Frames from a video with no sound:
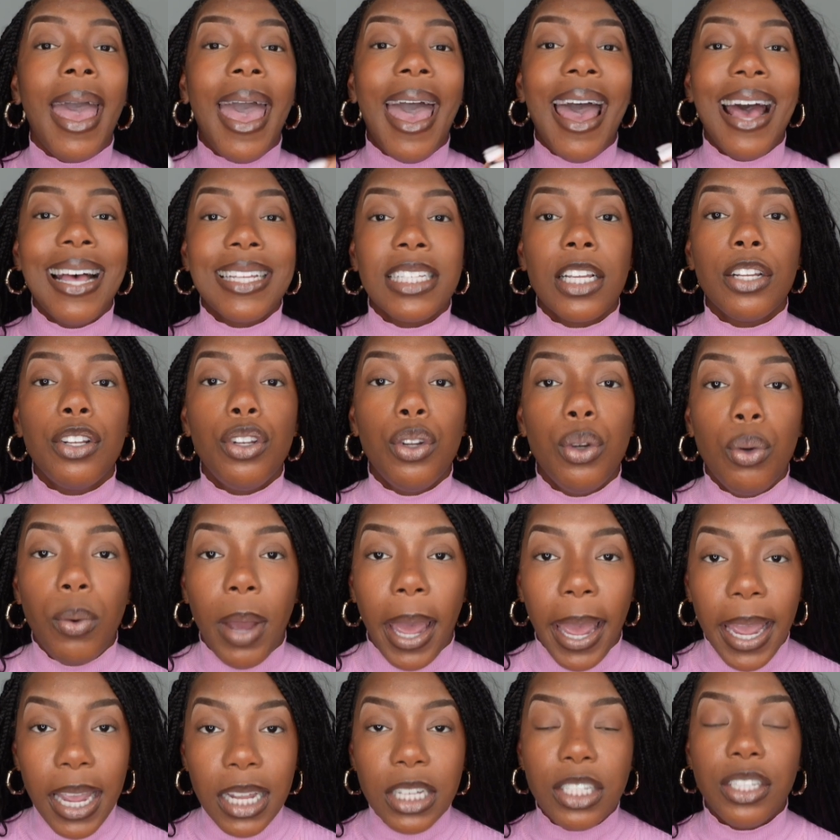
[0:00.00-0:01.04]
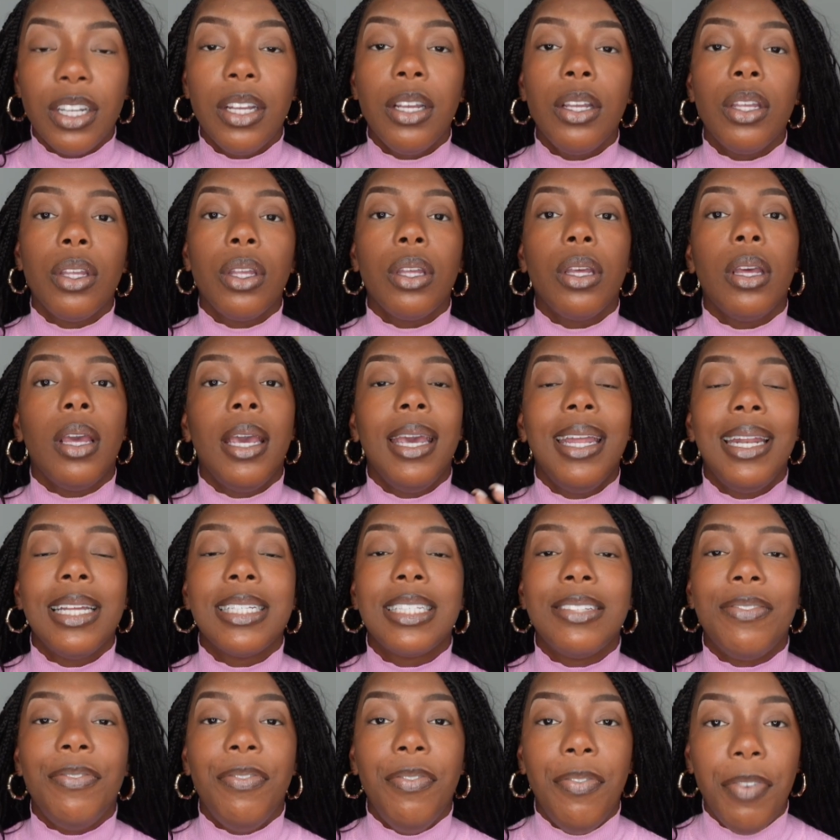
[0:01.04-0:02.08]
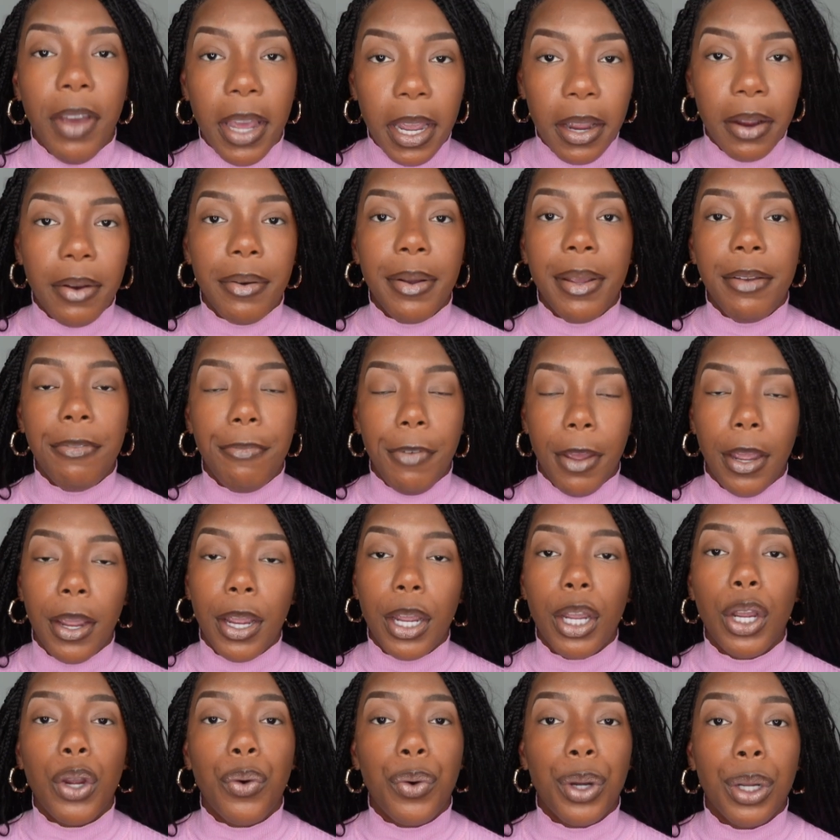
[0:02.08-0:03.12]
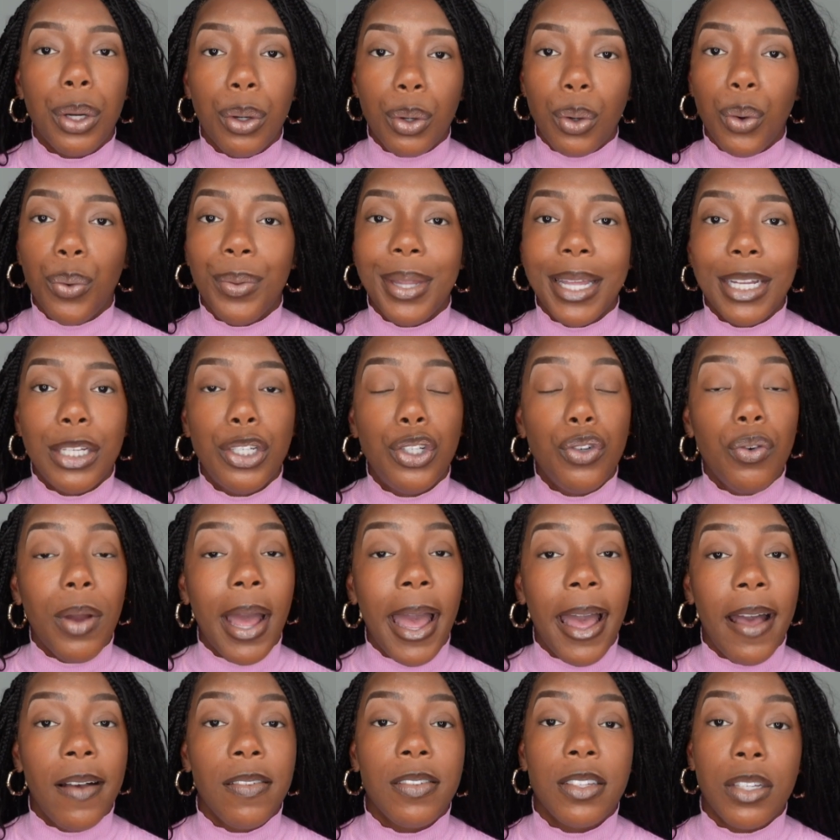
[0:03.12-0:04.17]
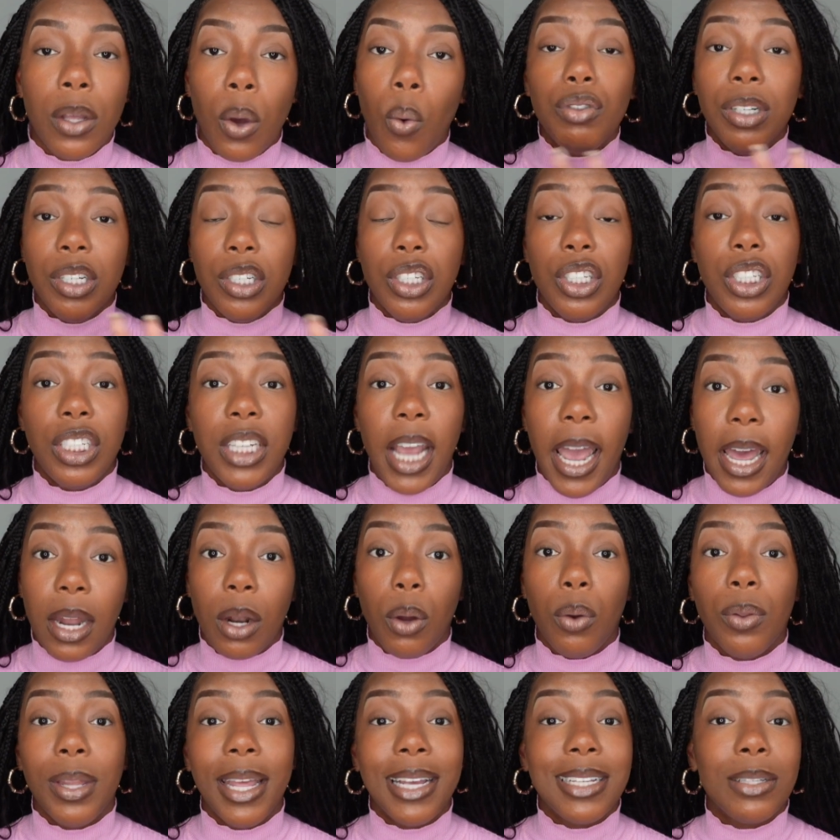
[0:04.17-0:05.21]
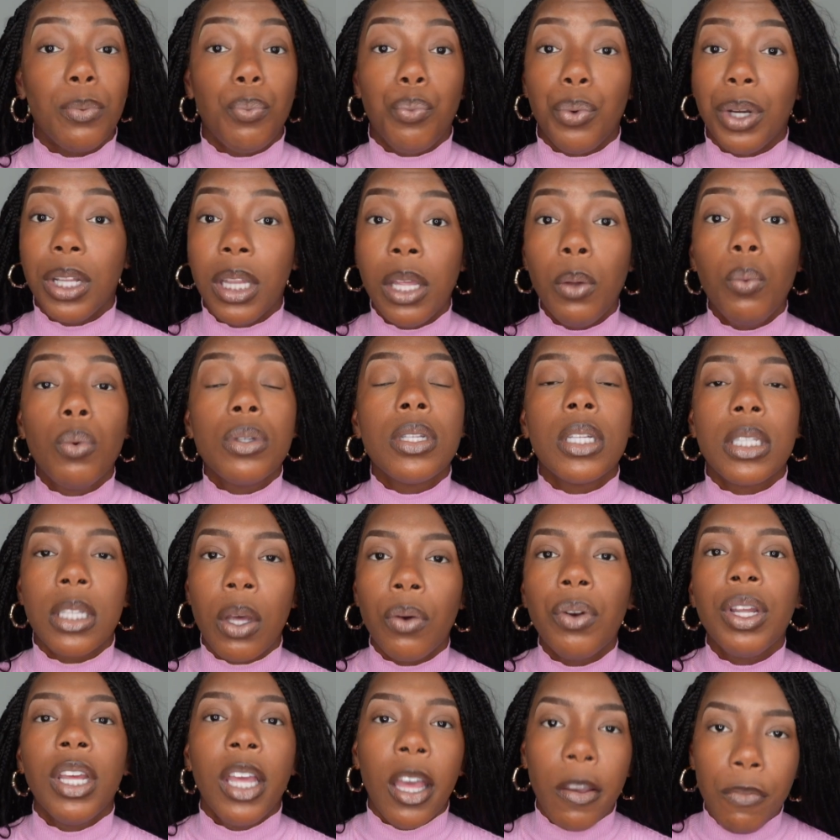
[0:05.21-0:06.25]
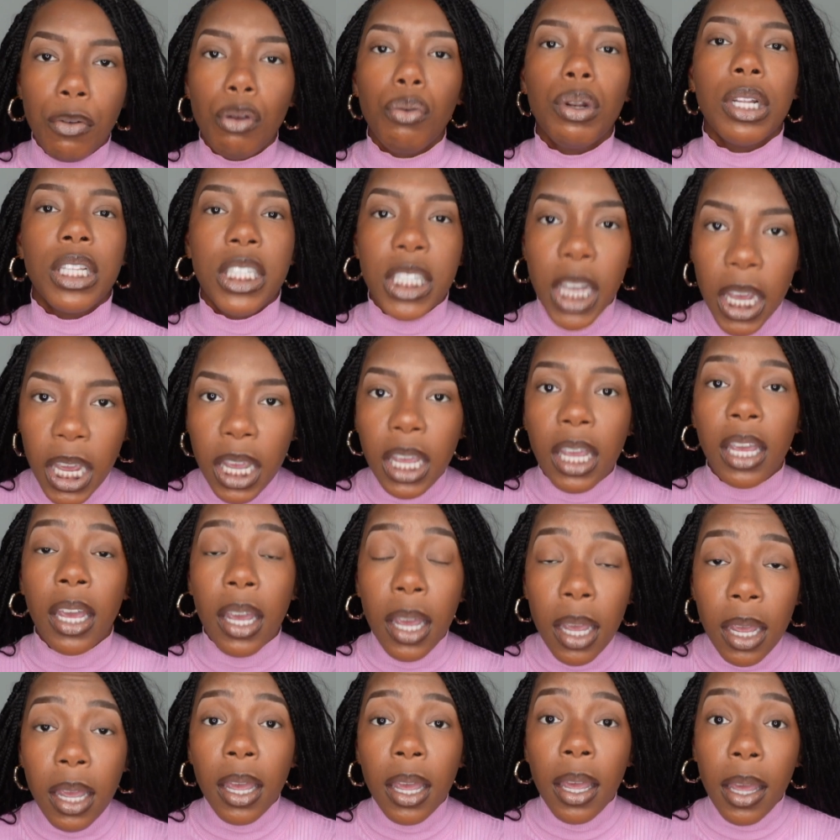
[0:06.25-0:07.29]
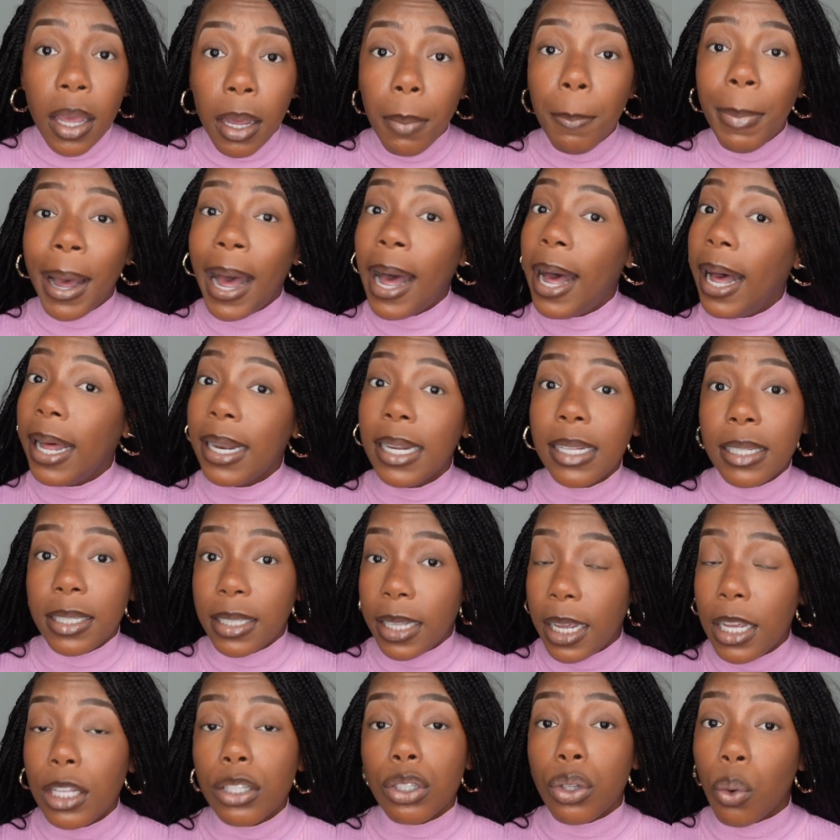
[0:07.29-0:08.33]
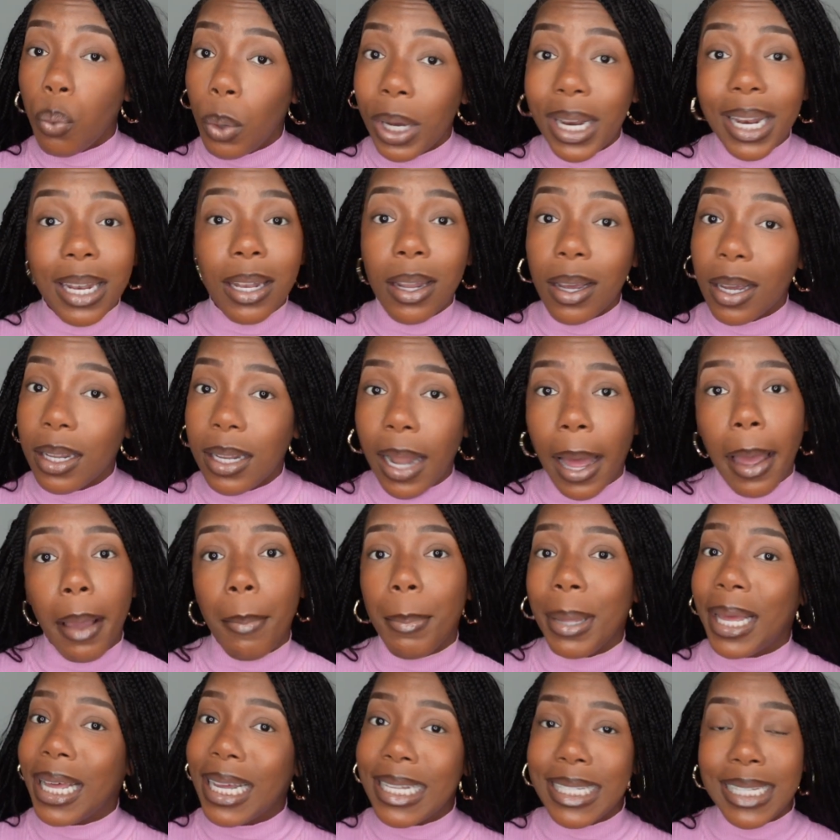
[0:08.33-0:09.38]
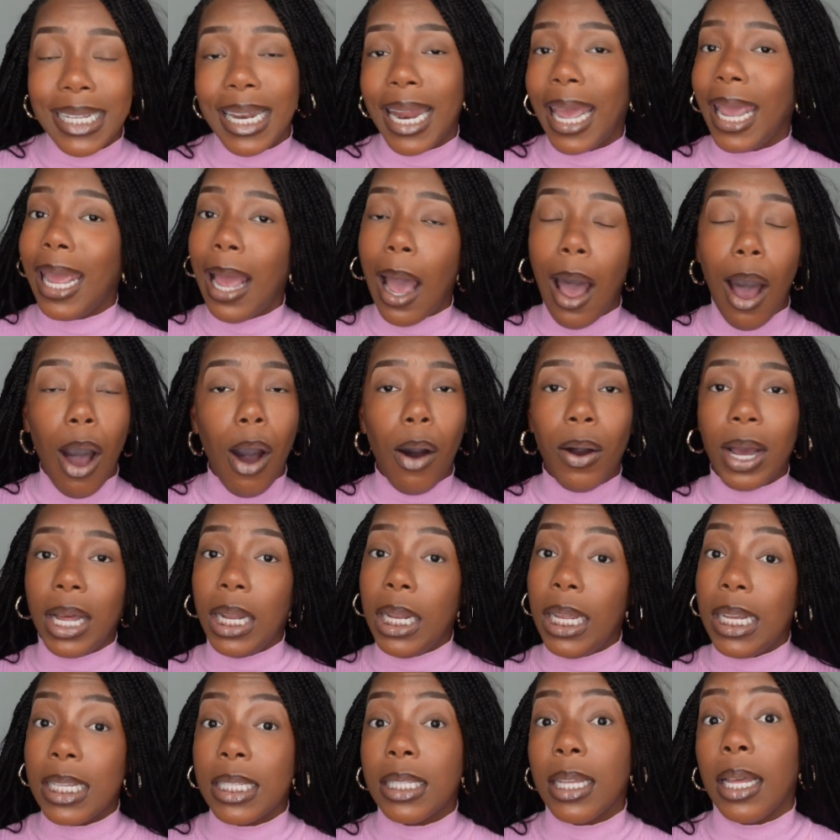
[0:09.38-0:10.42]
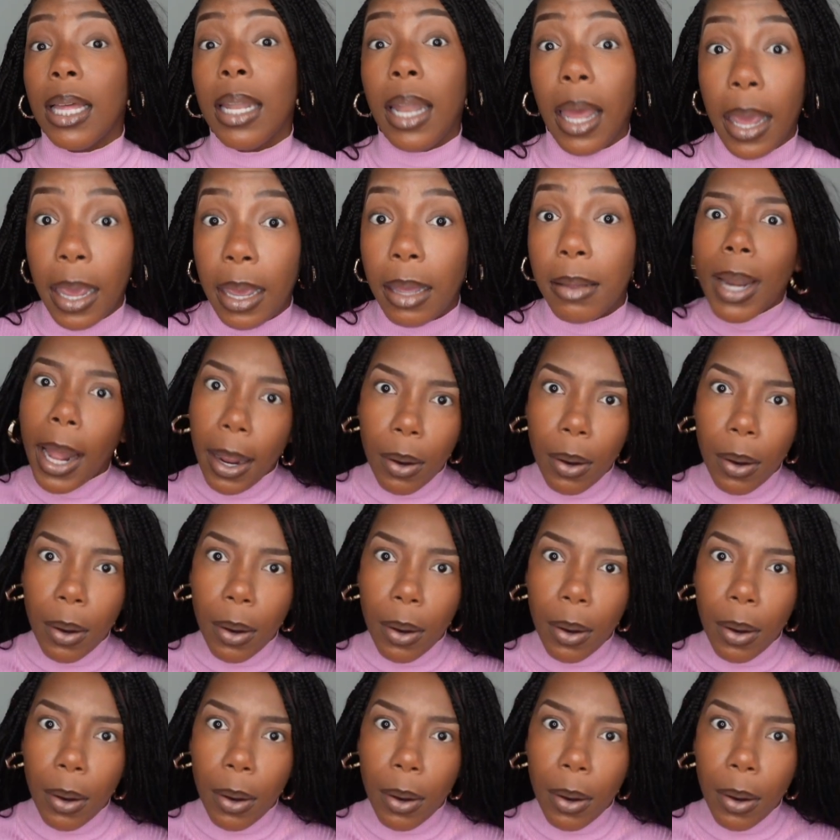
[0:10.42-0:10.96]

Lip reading: As a new agent, it is very critical that you have someone you can shadow that really is going to give you the tea and behind the scenes of what it looked like, because it ain't all glitz and glam.